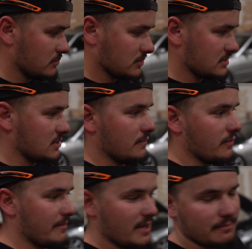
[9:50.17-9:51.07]
with the
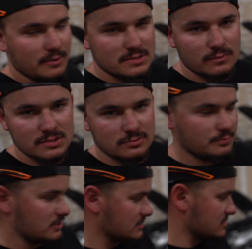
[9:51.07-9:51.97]
subframe. And plus, once we
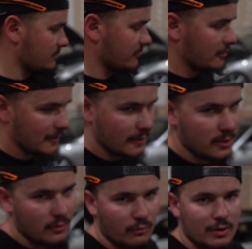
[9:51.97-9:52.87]
put the subframe on,
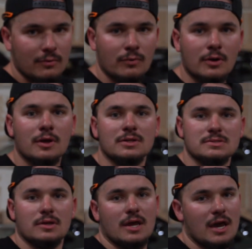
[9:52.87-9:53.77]
we're at least
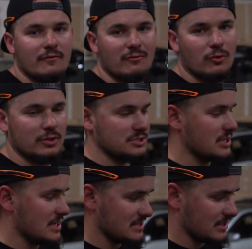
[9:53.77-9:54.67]
going to have a rolling
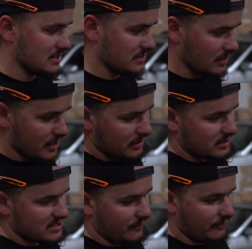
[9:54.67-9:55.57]
chassis because the
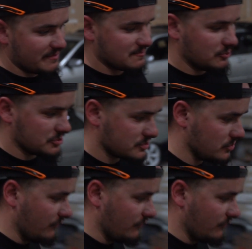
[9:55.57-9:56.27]
subframe is pushed so